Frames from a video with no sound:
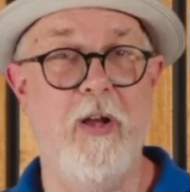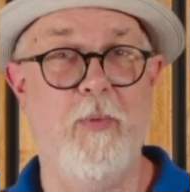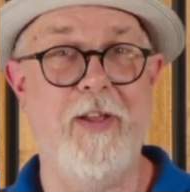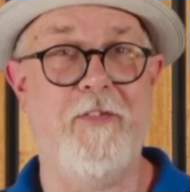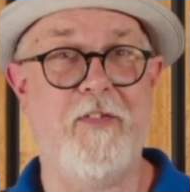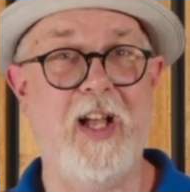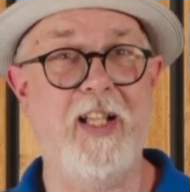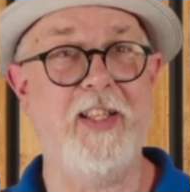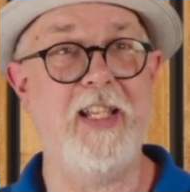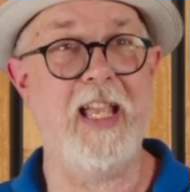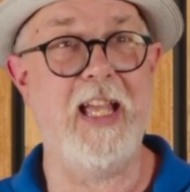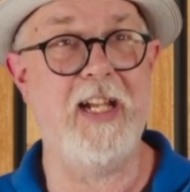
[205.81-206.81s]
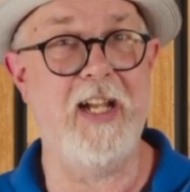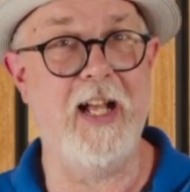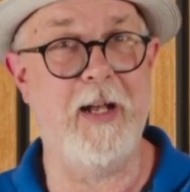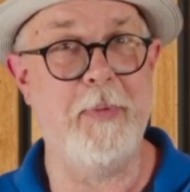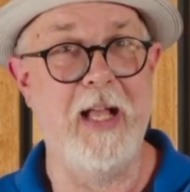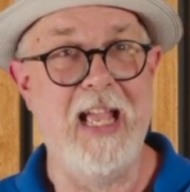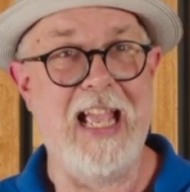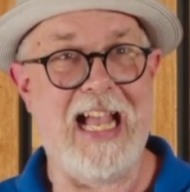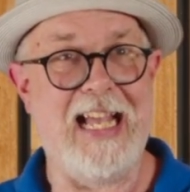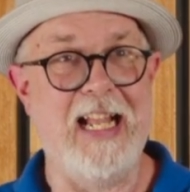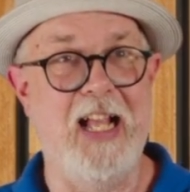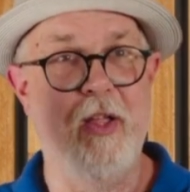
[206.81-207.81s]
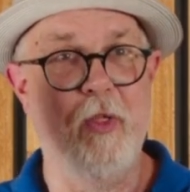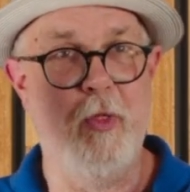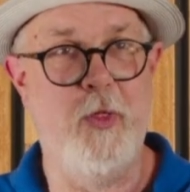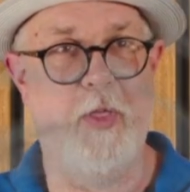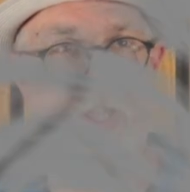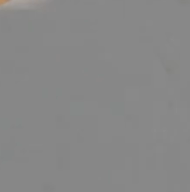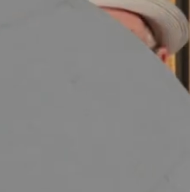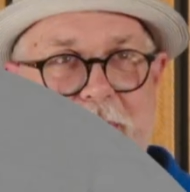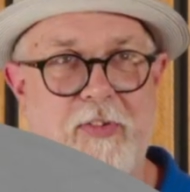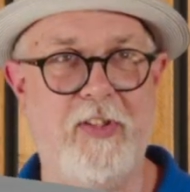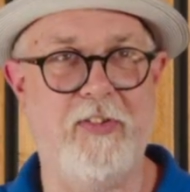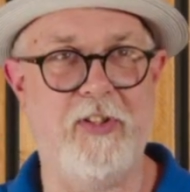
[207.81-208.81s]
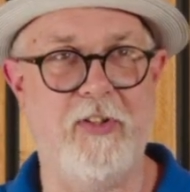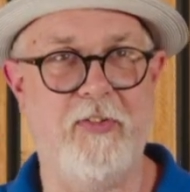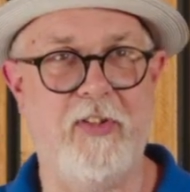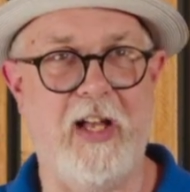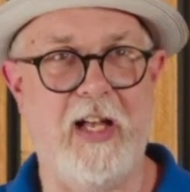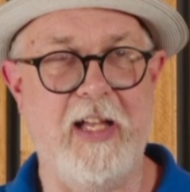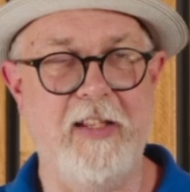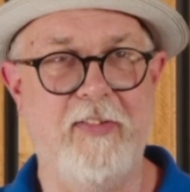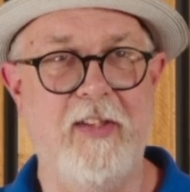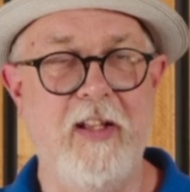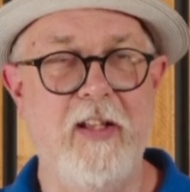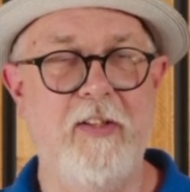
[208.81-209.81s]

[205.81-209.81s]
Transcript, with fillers: we finally ended up at this resistor size.